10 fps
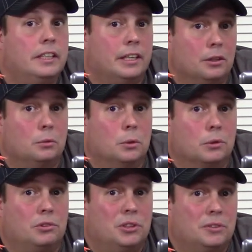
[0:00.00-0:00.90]
Get on the
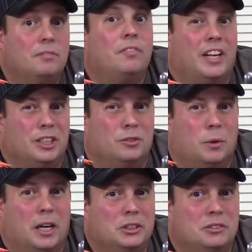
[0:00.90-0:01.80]
water soon. Thanks for
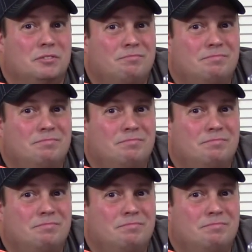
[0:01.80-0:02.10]
watching